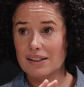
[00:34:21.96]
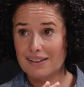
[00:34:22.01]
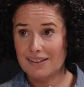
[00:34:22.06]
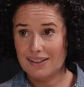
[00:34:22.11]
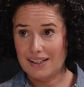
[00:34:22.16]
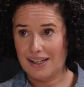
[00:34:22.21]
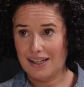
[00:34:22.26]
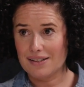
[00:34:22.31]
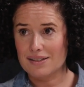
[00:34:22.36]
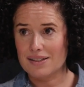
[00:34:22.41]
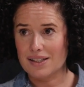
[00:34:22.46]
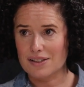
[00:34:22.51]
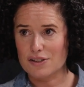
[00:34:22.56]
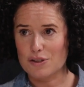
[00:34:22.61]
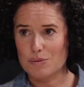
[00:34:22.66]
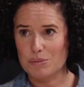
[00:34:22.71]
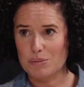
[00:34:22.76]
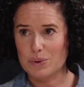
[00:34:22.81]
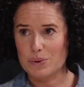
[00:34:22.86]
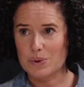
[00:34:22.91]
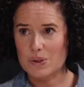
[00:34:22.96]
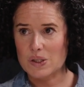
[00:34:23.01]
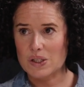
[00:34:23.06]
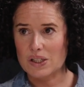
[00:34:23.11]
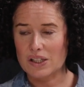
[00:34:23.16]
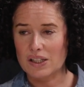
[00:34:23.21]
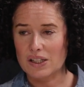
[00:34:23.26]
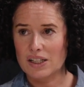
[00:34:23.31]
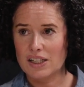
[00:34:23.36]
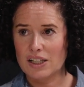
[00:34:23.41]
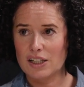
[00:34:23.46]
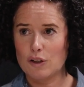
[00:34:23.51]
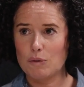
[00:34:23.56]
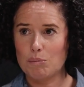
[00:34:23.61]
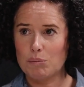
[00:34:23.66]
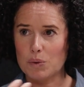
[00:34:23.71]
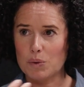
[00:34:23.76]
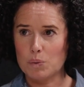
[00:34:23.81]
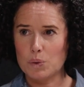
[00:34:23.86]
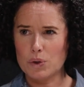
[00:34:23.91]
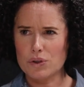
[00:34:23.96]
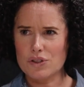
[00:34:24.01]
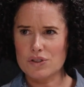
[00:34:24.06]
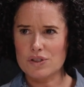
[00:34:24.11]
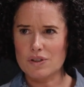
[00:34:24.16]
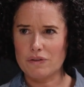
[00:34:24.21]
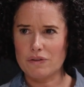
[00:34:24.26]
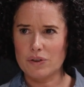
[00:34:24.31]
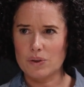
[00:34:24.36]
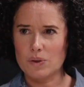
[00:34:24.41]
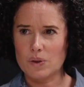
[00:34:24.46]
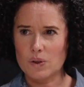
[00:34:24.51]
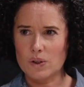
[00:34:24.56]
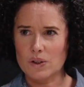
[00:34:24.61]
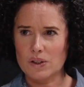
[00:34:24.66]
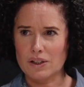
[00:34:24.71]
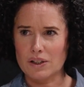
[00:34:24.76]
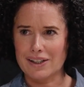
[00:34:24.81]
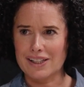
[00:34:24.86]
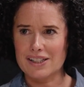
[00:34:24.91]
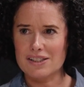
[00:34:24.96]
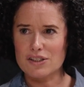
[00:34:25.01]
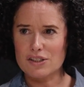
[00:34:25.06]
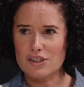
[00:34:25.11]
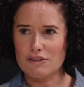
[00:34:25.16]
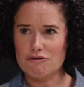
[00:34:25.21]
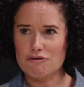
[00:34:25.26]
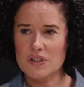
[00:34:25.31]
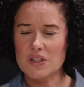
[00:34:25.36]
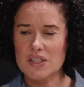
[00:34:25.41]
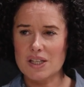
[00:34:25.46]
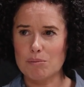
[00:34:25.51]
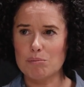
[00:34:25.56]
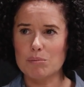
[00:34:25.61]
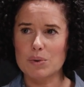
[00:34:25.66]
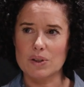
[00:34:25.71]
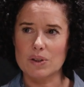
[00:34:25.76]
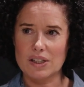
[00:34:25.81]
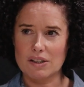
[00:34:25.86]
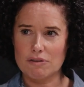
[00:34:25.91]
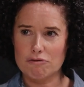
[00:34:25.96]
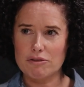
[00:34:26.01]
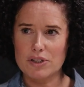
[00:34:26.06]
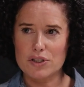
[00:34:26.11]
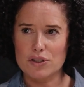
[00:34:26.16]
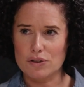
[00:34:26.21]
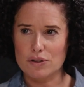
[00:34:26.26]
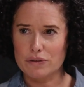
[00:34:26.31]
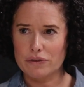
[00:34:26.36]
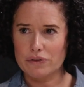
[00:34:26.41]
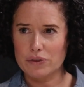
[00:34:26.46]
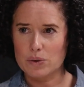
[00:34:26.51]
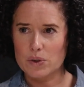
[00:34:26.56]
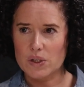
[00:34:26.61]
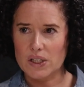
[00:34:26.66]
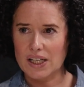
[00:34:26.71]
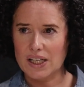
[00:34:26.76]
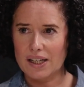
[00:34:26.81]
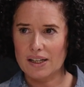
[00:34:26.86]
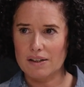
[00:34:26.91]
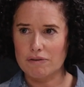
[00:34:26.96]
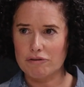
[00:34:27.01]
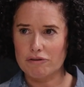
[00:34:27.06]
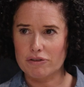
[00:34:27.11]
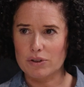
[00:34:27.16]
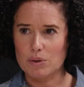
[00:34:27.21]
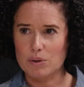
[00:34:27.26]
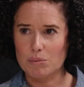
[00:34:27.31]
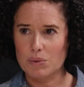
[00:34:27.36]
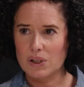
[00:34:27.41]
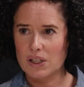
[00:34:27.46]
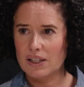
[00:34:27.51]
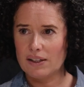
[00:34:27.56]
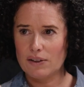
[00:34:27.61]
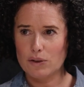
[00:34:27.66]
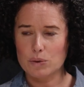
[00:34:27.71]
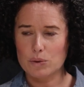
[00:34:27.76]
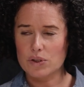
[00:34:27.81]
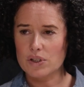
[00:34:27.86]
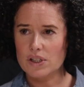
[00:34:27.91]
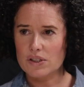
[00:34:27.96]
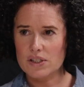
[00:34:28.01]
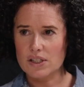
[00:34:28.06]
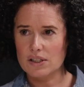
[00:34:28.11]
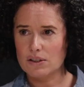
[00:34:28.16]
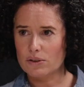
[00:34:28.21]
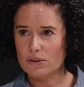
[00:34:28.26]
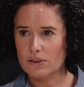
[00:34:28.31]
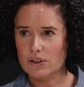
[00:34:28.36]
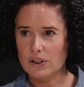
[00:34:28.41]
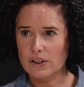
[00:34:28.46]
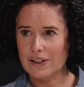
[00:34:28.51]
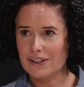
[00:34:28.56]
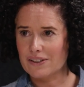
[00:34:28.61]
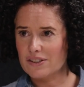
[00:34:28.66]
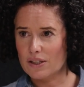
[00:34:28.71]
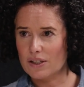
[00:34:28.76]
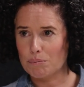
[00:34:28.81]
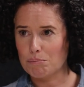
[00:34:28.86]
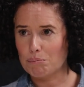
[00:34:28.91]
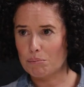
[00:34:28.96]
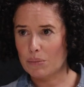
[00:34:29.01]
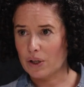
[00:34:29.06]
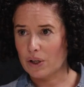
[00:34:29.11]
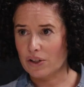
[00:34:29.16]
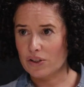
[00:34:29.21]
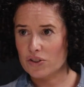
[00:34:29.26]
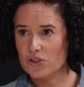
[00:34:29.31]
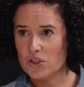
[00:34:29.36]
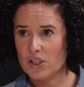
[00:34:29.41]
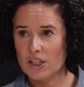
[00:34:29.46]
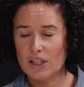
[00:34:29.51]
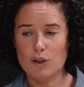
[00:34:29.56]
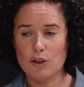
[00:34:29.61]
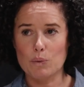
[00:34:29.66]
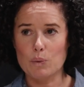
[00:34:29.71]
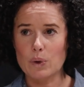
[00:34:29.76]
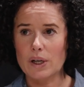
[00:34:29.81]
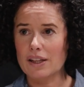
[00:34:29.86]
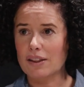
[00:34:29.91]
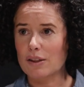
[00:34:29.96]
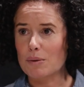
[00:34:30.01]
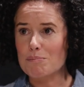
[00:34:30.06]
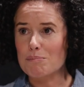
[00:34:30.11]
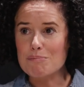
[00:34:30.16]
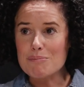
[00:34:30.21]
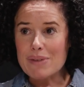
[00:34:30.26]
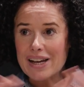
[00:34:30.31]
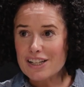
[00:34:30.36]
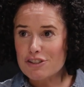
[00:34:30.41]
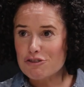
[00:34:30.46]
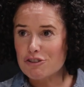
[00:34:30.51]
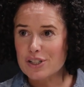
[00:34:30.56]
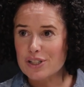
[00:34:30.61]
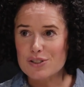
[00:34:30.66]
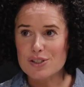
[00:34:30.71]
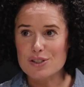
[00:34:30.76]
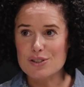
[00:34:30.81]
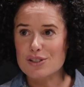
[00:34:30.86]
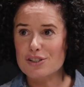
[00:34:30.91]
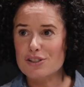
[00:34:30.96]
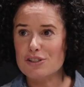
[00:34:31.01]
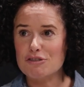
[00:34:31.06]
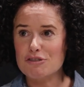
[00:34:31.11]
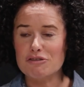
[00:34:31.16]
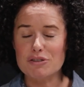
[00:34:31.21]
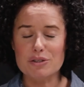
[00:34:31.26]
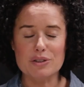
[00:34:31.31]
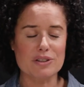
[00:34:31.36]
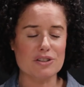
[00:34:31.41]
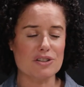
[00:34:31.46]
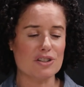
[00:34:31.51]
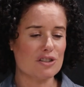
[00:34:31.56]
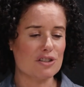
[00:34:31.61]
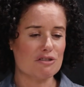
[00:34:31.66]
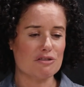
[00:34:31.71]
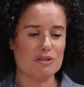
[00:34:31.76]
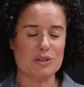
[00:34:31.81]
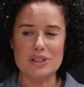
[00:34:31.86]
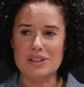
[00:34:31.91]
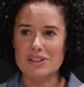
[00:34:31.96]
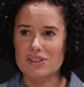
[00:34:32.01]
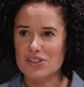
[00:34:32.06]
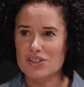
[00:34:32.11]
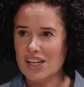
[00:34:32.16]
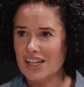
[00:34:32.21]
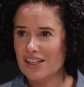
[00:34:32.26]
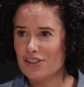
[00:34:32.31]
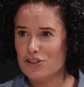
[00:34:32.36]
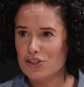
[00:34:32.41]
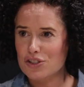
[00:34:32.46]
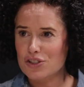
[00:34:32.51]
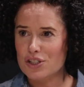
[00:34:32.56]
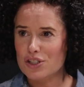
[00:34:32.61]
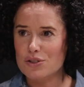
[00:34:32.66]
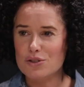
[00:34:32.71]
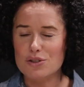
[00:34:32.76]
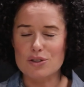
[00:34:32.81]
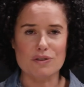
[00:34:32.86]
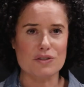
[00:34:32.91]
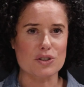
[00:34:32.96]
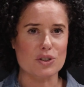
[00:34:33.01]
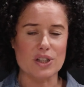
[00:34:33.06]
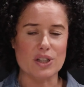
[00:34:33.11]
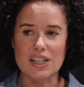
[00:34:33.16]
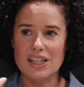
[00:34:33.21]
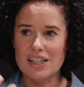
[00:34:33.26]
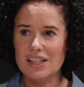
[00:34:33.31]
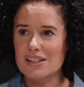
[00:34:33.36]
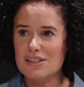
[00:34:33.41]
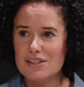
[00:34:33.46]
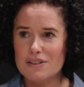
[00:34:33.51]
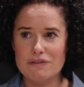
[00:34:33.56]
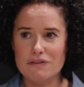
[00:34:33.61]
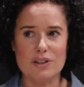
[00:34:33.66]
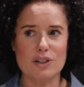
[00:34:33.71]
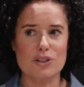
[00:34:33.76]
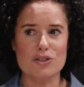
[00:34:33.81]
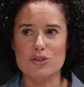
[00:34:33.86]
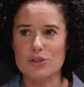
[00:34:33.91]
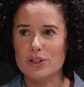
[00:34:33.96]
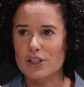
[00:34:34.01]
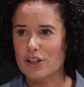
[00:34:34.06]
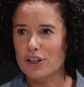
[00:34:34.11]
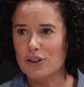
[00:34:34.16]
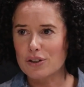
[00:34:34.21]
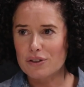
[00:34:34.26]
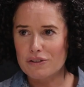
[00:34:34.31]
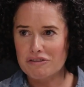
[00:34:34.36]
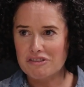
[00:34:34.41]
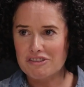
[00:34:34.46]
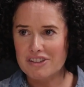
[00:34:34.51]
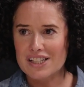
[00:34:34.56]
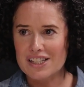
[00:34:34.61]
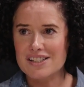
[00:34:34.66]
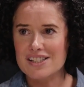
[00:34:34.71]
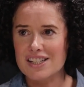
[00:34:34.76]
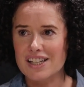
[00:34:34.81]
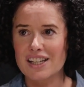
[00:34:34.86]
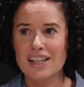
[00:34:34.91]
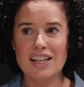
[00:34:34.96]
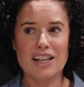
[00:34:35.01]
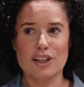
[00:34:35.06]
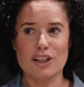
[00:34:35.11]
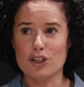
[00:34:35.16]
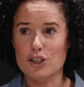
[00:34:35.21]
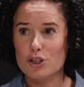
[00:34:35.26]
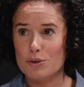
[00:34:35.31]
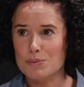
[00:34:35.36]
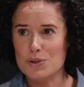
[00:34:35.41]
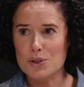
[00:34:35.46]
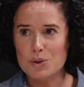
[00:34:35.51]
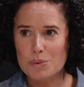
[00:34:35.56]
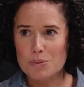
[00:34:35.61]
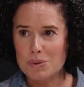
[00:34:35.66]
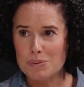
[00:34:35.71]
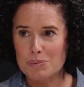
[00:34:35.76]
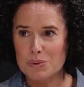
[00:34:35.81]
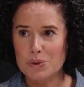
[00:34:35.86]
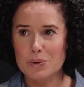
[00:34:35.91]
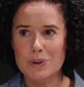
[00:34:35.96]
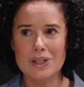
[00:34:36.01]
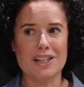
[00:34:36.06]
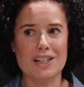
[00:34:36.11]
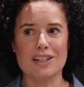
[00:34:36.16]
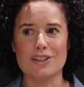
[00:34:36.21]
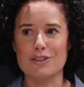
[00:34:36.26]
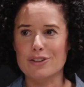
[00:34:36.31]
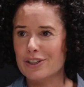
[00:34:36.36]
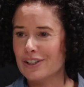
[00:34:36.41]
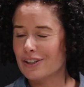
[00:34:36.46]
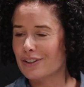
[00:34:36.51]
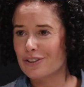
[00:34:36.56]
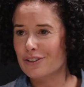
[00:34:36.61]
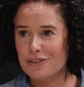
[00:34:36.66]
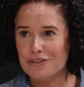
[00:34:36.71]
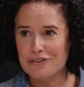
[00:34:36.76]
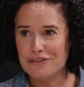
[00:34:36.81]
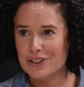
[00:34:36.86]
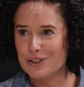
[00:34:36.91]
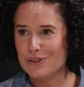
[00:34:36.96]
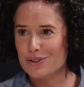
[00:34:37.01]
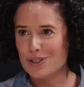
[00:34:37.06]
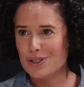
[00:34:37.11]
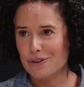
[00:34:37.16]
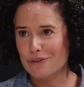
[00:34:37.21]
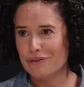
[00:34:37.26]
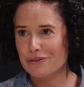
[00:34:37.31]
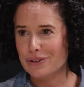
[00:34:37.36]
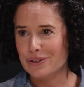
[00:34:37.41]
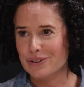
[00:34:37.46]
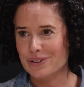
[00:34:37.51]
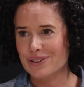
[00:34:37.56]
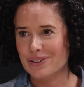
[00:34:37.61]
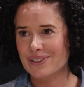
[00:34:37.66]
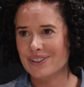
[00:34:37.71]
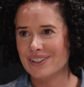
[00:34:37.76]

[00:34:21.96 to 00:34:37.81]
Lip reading: Yes, that's important. But what does the food look like? Does it resemble the original food it came from? Or does it look like some mush where the matrix is destroyed, the texture's so soft, you're going to eat it fast, you're going to overeat it, you're going to absorb it more quickly, you're going to not feel so full?